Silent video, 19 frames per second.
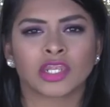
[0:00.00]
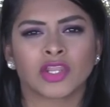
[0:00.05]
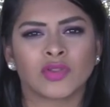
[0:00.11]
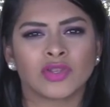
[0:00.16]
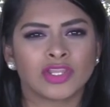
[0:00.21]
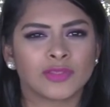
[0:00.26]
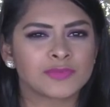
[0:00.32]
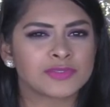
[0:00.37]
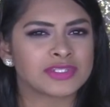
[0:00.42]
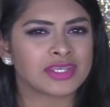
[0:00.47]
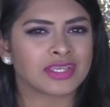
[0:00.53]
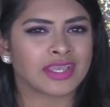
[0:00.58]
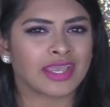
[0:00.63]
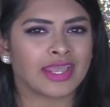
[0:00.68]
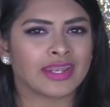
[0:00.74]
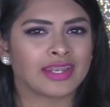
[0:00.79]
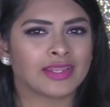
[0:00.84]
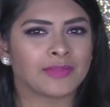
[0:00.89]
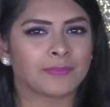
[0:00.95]
Now, lipstick
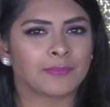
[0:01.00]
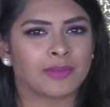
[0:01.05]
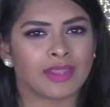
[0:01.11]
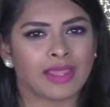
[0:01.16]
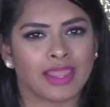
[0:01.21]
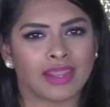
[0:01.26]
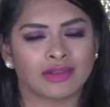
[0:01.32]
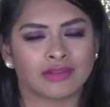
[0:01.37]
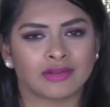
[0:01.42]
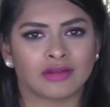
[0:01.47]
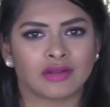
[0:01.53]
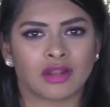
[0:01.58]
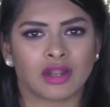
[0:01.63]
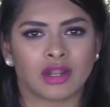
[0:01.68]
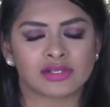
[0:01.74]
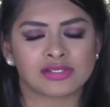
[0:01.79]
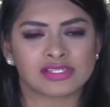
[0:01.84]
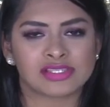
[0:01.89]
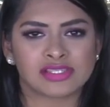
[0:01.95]
and lip liner
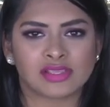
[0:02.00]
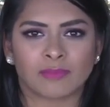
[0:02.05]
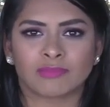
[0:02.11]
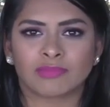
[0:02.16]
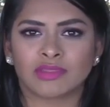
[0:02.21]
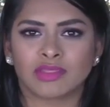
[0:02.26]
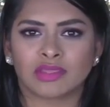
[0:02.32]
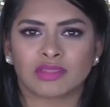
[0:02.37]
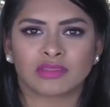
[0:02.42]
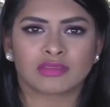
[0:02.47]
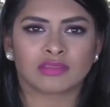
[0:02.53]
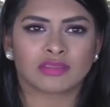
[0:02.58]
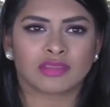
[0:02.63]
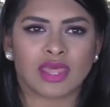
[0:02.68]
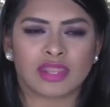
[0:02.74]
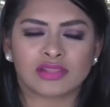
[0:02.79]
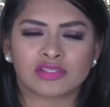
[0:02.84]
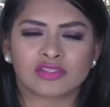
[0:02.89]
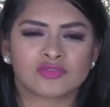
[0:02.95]
are something
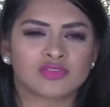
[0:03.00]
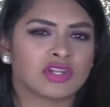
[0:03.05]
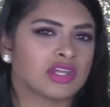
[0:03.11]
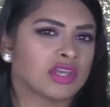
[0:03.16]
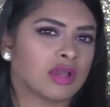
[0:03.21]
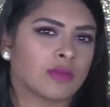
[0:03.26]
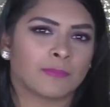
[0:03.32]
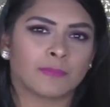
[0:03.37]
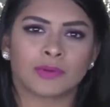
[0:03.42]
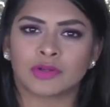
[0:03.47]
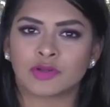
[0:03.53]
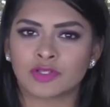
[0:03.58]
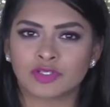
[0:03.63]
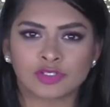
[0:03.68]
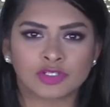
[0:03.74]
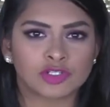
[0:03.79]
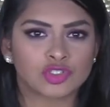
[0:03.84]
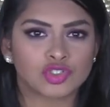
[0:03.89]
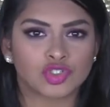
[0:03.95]
that is really a
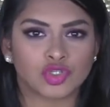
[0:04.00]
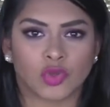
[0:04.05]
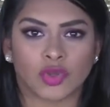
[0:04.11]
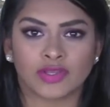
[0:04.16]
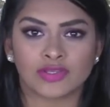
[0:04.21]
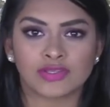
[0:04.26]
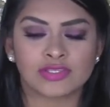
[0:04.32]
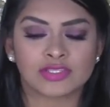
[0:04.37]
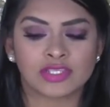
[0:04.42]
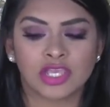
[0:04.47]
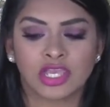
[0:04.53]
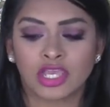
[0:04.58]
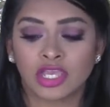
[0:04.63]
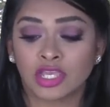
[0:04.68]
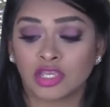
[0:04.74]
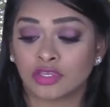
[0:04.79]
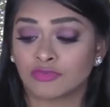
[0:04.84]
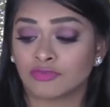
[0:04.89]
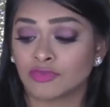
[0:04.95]
personal choice.
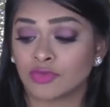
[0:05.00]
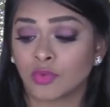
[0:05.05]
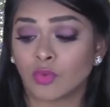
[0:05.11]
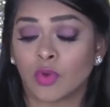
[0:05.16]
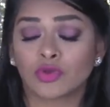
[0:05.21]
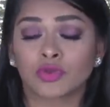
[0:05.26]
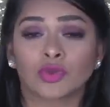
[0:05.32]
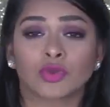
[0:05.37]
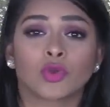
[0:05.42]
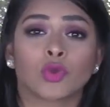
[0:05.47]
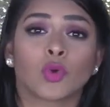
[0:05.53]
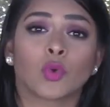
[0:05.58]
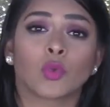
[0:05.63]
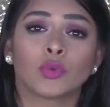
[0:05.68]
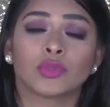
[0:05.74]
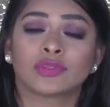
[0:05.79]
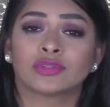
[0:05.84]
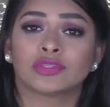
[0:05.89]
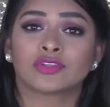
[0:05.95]
If you want to go
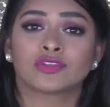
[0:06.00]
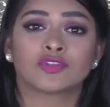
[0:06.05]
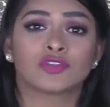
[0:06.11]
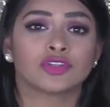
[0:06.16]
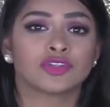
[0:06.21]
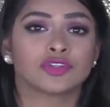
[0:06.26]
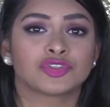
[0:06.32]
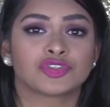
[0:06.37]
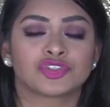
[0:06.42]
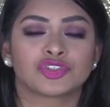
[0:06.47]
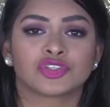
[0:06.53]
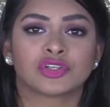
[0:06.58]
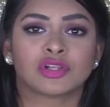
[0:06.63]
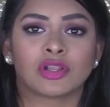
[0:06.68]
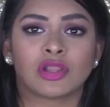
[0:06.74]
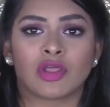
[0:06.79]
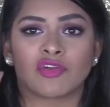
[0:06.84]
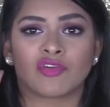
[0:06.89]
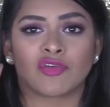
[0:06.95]
with the
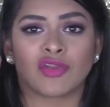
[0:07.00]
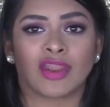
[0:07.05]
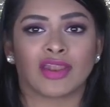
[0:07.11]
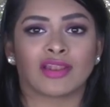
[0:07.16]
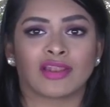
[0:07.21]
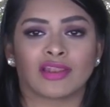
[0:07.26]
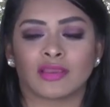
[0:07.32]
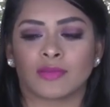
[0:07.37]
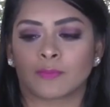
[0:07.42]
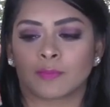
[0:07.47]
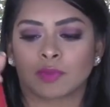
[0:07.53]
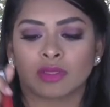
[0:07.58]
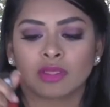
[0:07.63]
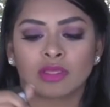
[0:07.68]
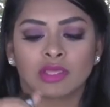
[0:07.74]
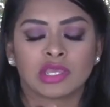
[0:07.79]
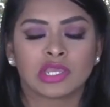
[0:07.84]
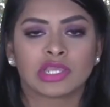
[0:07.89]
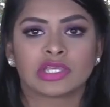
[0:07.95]
traditional red lip,
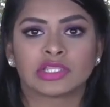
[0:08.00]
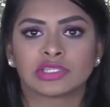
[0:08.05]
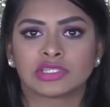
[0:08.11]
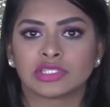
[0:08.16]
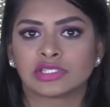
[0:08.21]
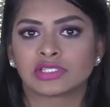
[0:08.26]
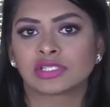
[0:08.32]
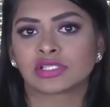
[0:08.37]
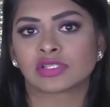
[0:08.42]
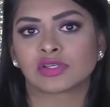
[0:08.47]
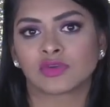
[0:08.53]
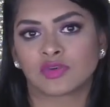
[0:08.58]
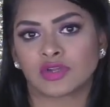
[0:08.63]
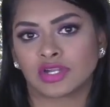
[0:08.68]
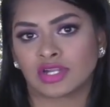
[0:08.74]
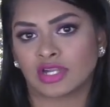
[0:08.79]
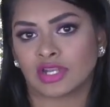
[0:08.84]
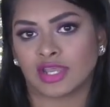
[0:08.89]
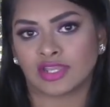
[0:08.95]
this is a
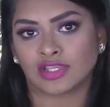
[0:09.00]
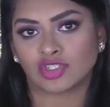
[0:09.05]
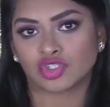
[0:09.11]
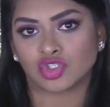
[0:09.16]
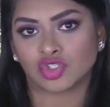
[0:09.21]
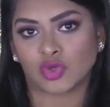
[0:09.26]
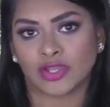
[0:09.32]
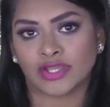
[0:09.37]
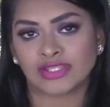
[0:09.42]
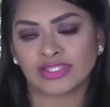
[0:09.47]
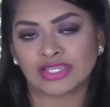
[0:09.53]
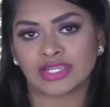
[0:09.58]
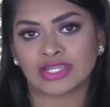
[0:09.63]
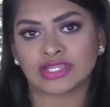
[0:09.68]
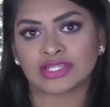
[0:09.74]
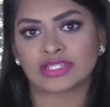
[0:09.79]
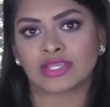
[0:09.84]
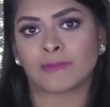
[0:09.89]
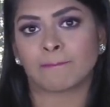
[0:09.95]
really nice choice.
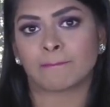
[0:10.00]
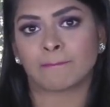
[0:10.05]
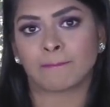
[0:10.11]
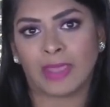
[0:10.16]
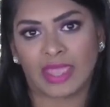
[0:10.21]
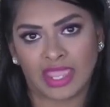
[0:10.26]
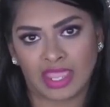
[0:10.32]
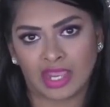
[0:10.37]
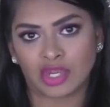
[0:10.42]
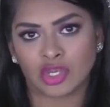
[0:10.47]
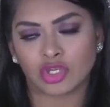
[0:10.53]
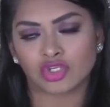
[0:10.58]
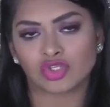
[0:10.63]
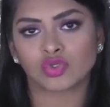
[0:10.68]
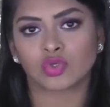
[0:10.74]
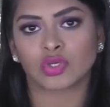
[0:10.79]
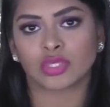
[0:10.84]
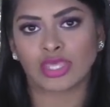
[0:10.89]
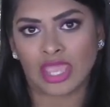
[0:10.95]
It is a pain
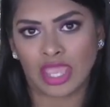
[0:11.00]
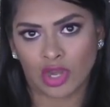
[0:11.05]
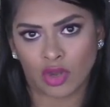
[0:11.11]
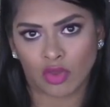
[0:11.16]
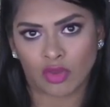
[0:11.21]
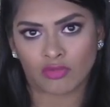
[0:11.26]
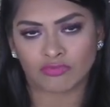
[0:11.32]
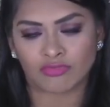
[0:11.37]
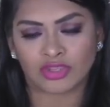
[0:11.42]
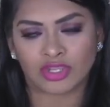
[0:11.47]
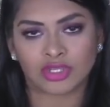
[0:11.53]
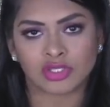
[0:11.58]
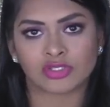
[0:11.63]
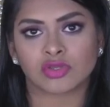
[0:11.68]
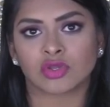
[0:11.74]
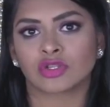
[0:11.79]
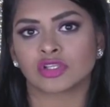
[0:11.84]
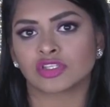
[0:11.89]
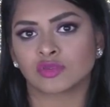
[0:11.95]
to get off. It
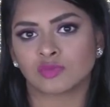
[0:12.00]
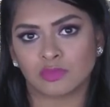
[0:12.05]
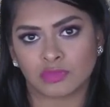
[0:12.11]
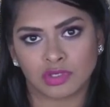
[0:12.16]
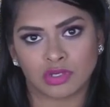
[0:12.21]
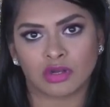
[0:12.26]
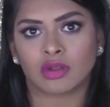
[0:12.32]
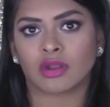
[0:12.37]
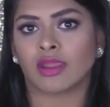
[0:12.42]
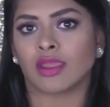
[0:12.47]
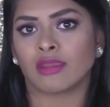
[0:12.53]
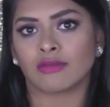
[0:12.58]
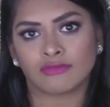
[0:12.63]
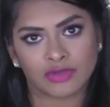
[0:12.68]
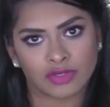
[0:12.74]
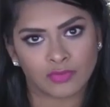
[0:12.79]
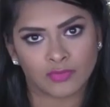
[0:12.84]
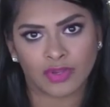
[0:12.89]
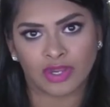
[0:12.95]
is going to smear
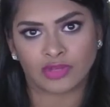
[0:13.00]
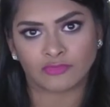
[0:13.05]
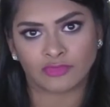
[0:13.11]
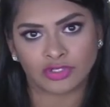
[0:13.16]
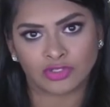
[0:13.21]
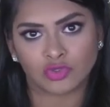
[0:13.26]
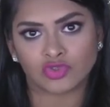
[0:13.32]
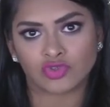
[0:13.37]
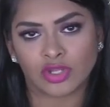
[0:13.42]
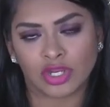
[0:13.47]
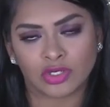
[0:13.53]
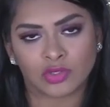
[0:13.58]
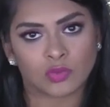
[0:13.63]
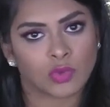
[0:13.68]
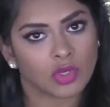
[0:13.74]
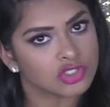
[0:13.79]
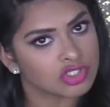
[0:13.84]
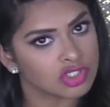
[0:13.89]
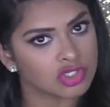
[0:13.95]
everywhere when you try to
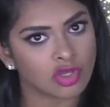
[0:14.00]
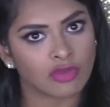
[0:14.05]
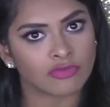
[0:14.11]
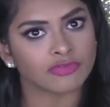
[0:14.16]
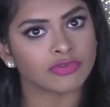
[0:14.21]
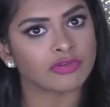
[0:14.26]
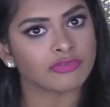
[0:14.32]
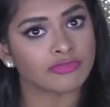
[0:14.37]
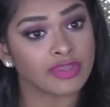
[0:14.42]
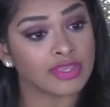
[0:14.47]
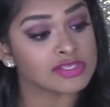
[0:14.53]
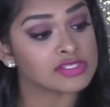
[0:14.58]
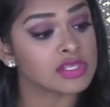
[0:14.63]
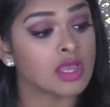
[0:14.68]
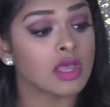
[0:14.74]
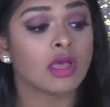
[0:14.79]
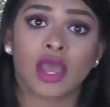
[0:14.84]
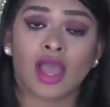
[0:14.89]
wash it off your face.